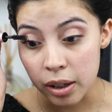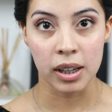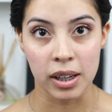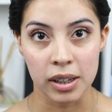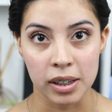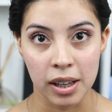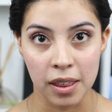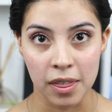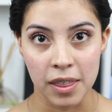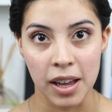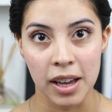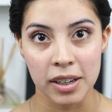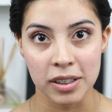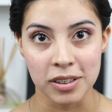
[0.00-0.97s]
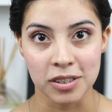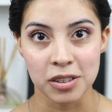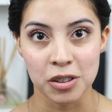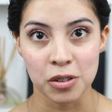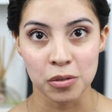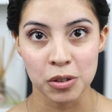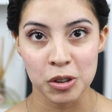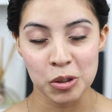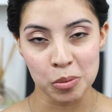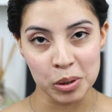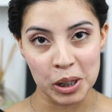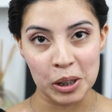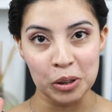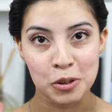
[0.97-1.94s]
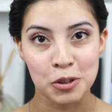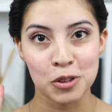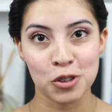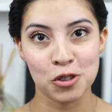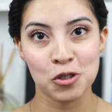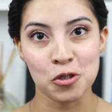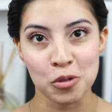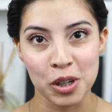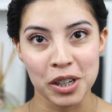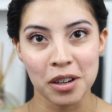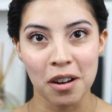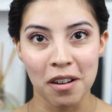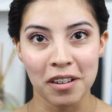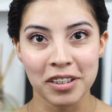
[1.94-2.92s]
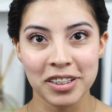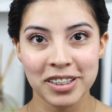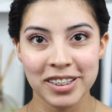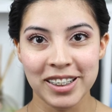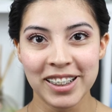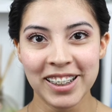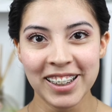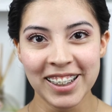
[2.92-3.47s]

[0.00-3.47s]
And that is the difference when I look straight on.